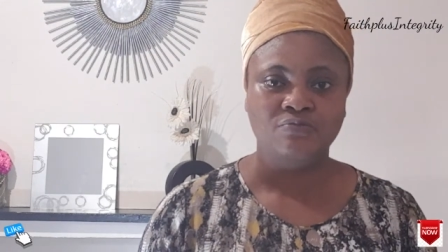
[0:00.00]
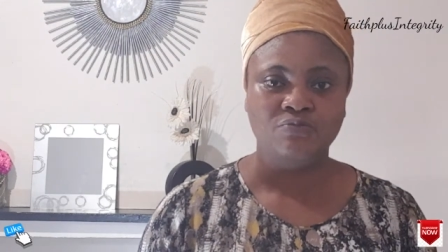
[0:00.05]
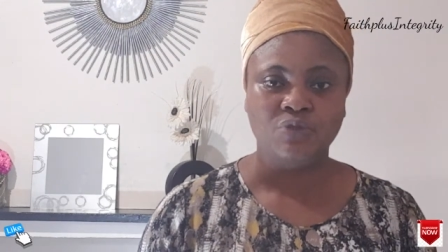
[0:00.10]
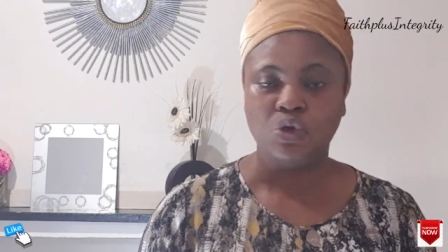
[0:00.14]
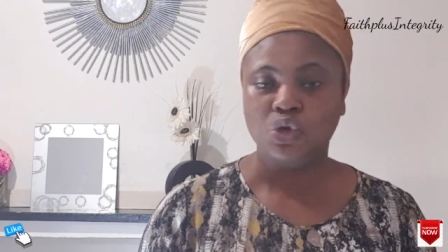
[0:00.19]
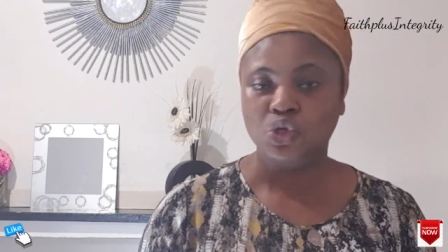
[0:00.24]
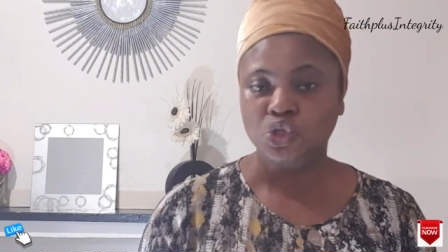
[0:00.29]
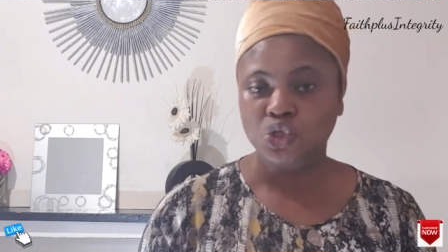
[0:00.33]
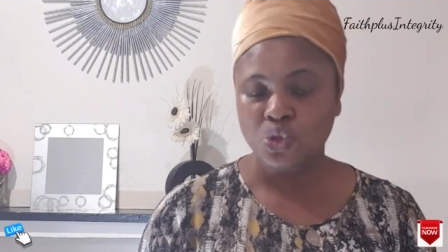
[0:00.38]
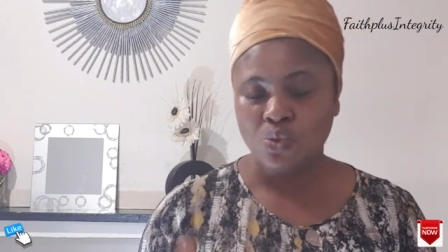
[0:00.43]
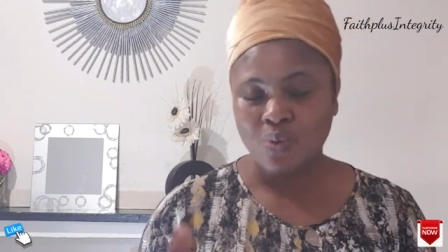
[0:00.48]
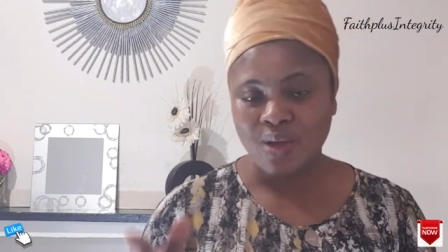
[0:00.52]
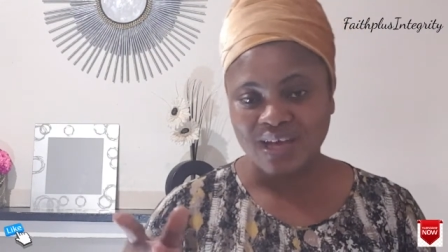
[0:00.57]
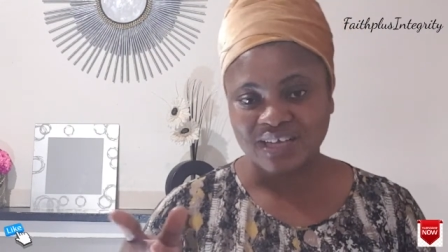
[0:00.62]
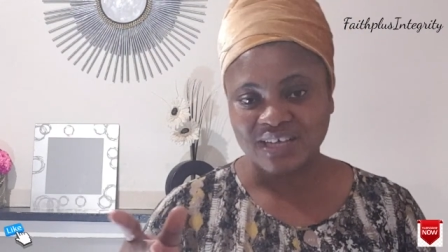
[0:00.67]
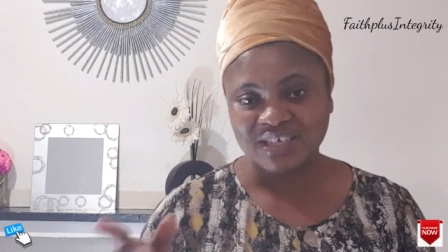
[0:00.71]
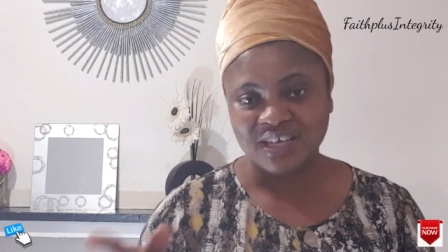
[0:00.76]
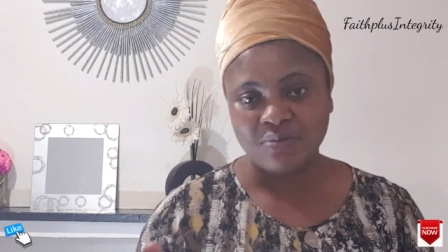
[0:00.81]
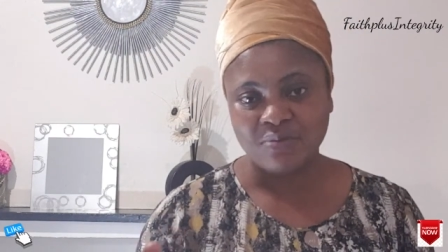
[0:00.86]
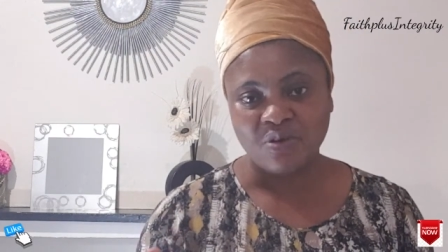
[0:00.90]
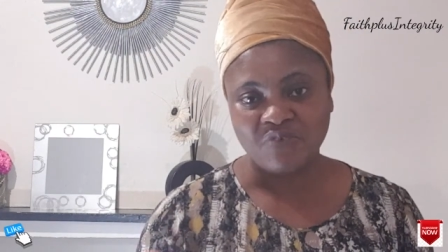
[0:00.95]
Because you were
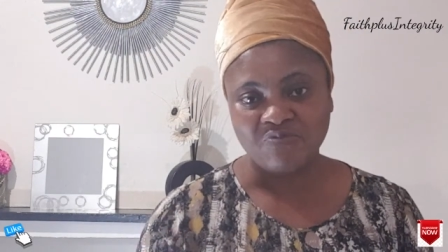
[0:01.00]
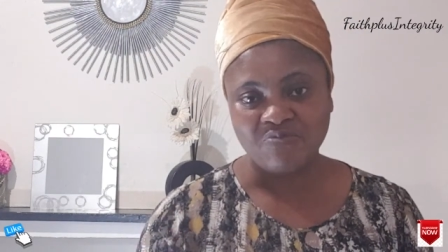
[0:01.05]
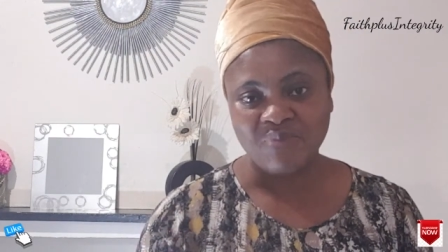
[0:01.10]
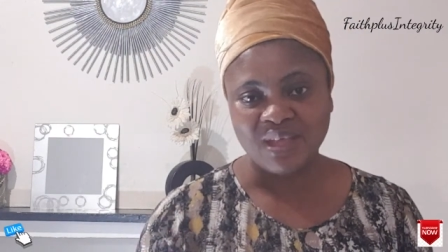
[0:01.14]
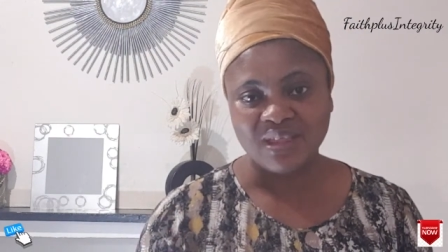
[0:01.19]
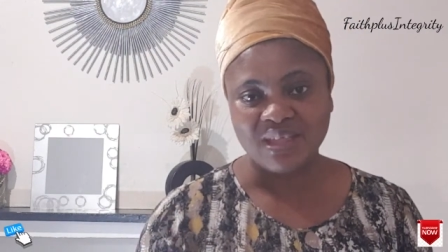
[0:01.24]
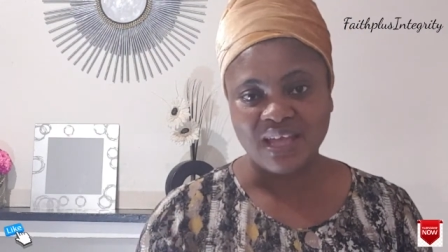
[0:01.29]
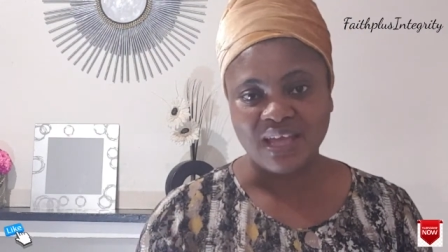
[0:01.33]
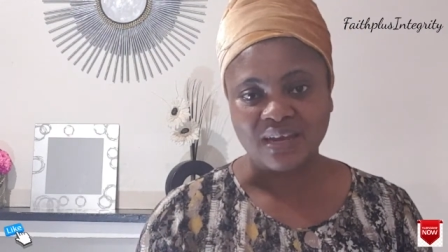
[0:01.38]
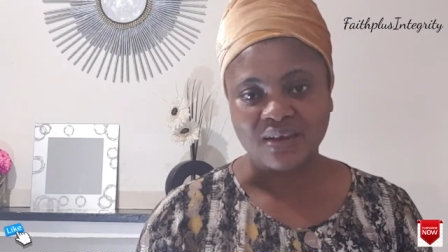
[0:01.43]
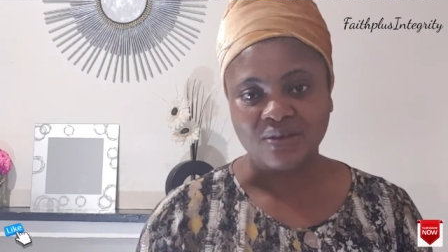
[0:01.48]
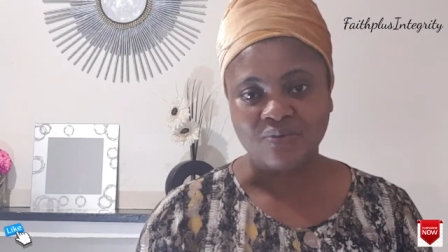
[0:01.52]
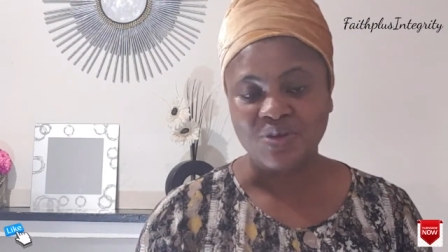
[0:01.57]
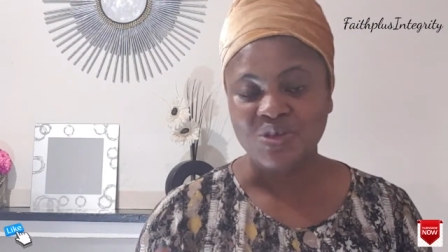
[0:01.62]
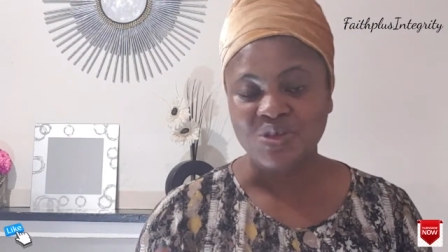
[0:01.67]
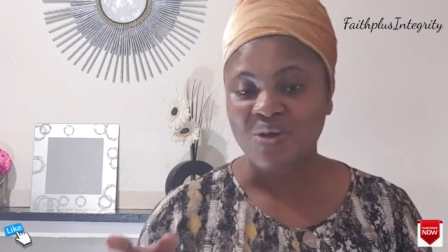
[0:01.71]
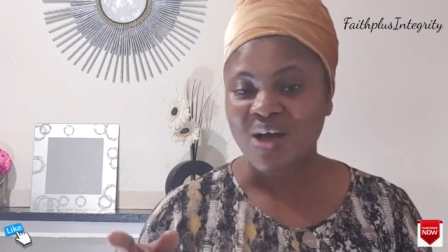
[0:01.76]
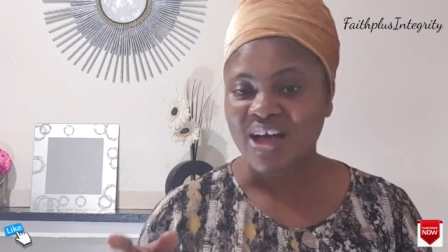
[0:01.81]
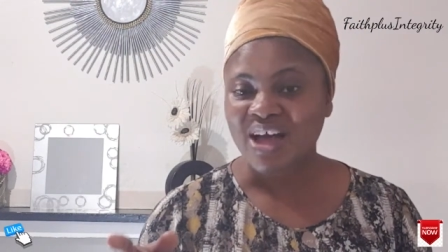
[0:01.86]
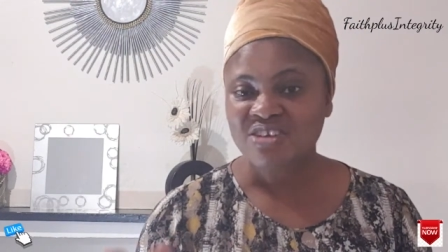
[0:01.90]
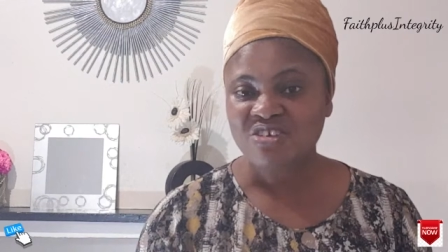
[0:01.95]
ashamed of me then,
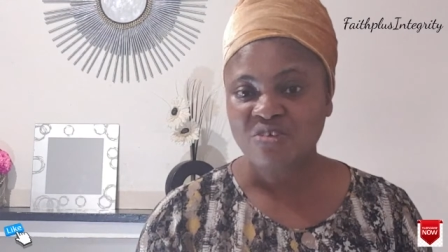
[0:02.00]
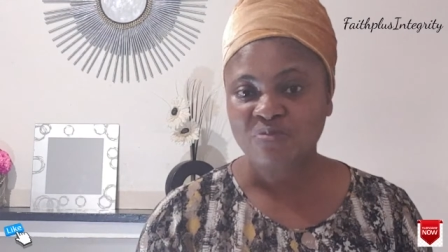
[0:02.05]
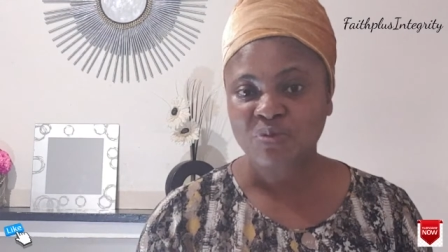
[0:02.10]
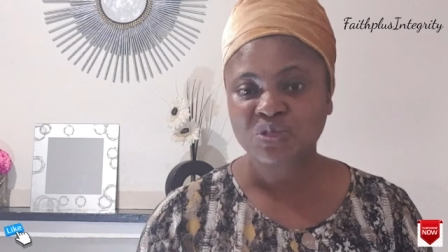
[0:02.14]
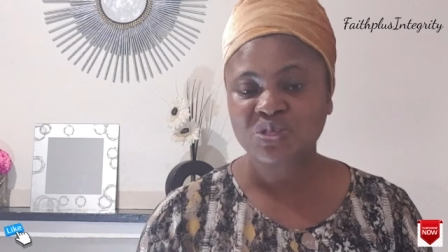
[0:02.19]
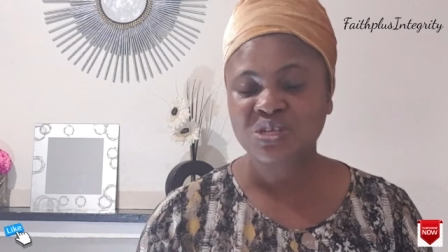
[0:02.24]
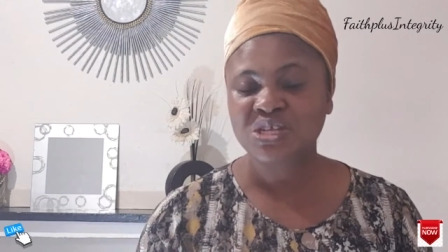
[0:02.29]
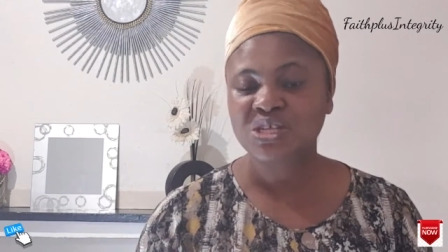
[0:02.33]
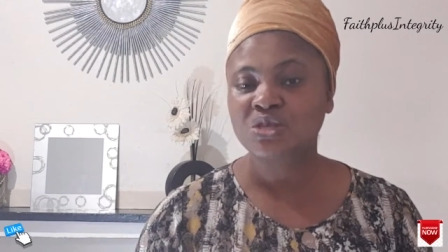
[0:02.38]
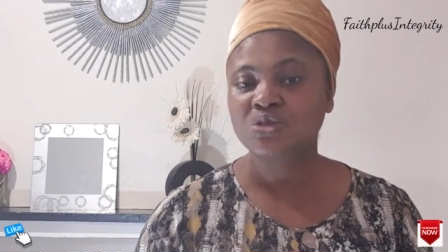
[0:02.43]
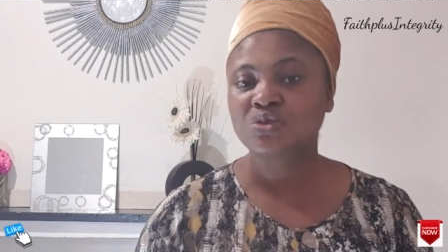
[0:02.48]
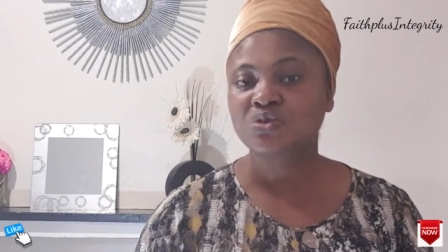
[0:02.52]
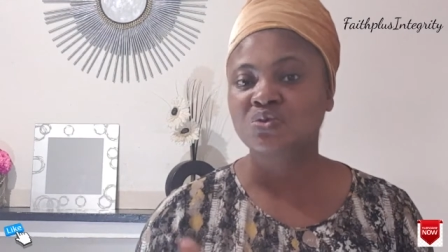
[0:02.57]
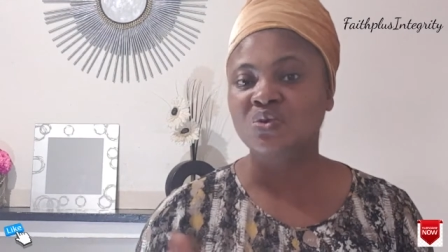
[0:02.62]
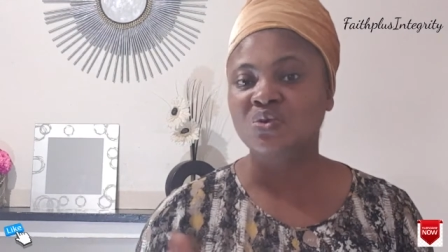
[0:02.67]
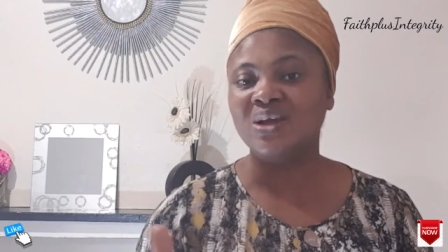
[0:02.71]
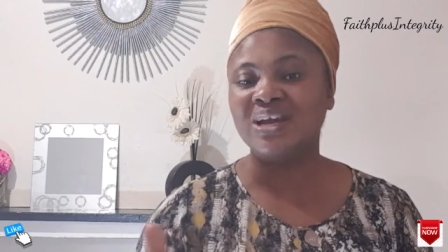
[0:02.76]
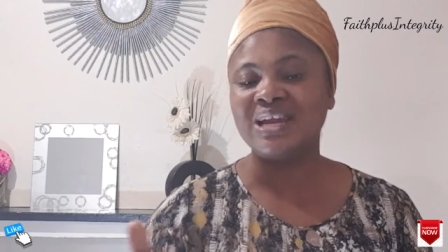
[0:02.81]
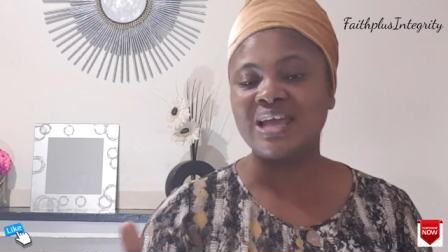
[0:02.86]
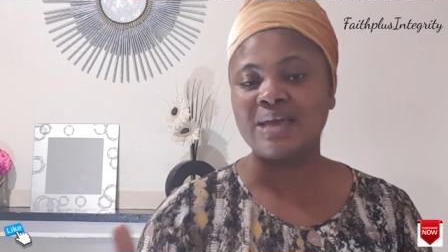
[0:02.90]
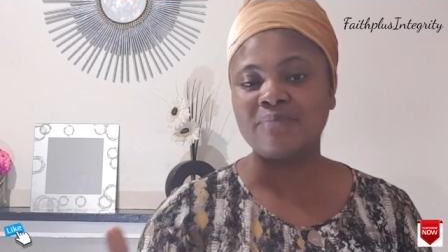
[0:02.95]
when you had the opportunity to
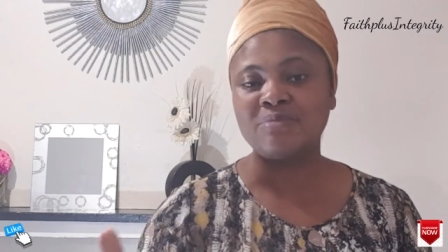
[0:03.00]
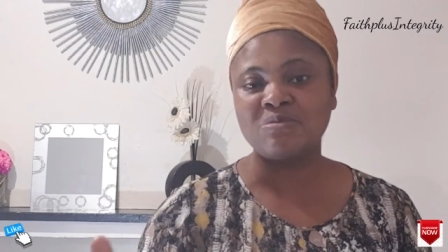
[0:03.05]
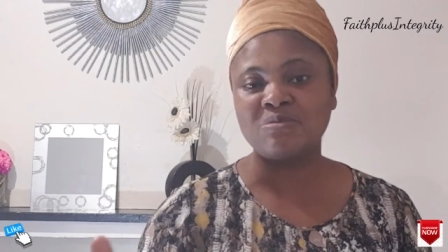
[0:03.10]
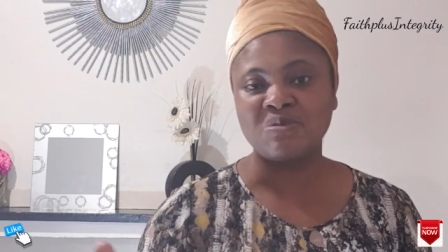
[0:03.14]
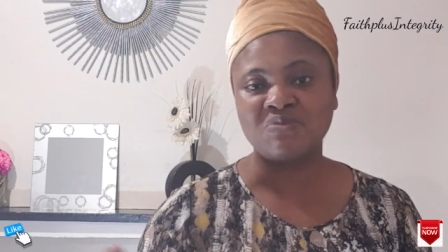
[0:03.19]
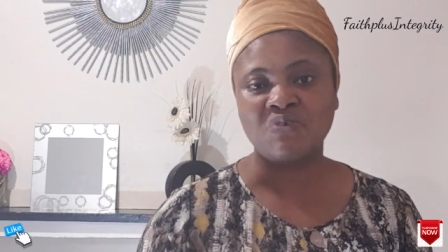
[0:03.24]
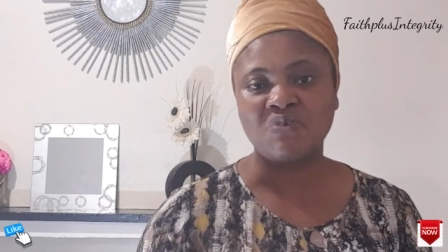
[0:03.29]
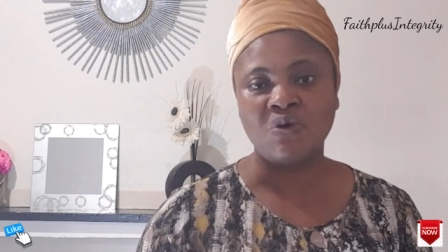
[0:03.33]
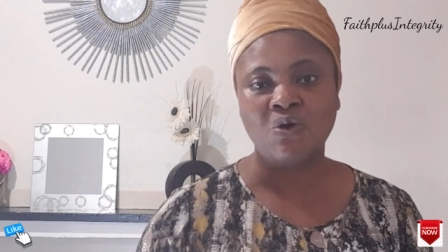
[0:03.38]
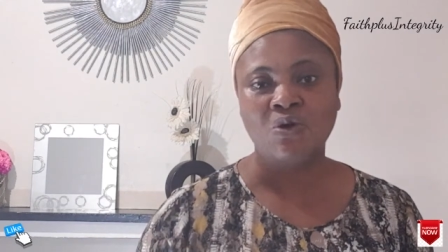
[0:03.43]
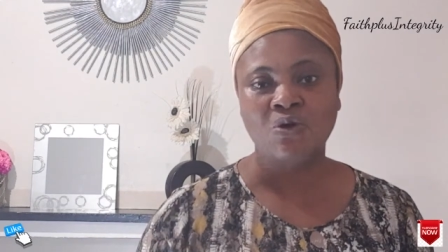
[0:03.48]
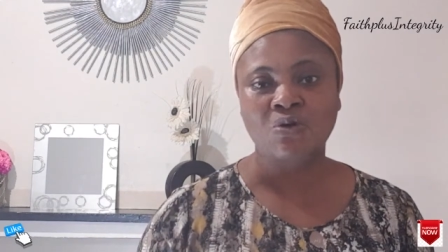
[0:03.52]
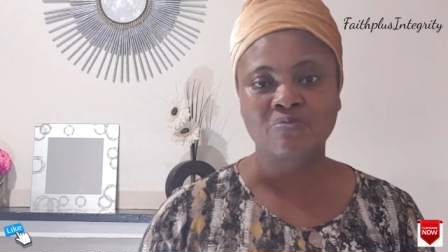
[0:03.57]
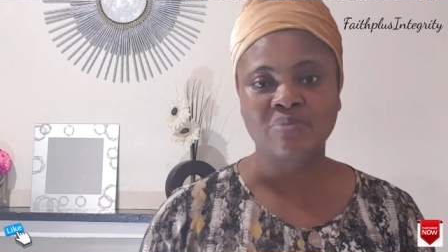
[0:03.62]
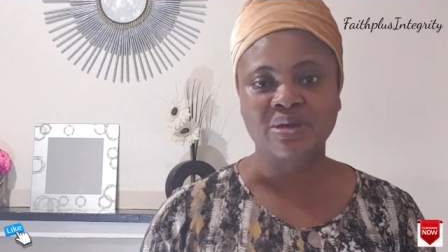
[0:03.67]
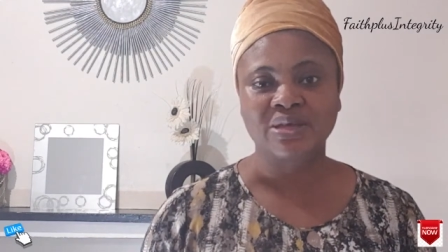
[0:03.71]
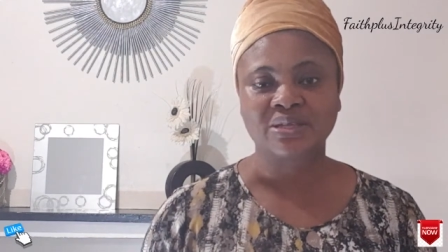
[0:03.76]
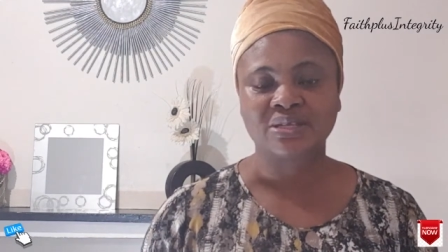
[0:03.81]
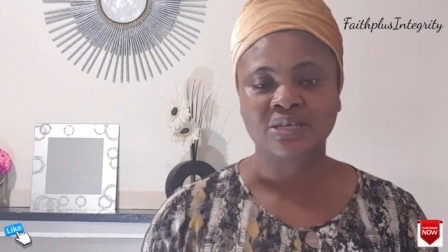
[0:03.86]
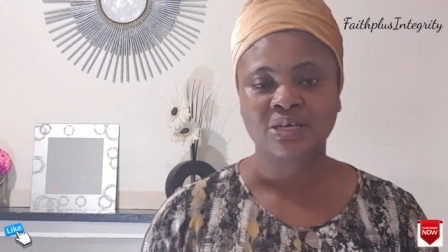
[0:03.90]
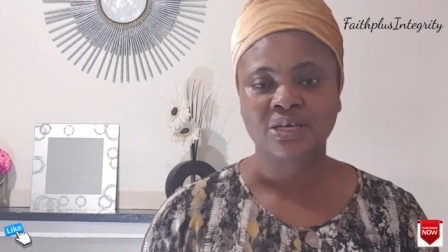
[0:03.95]
declare me before all
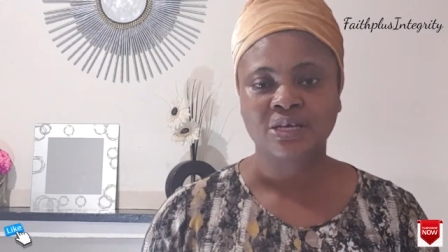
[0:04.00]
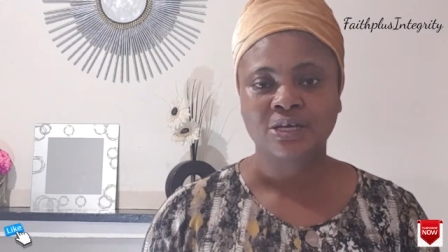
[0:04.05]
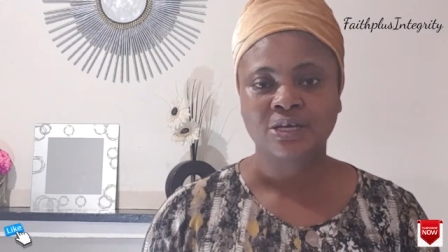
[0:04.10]
men,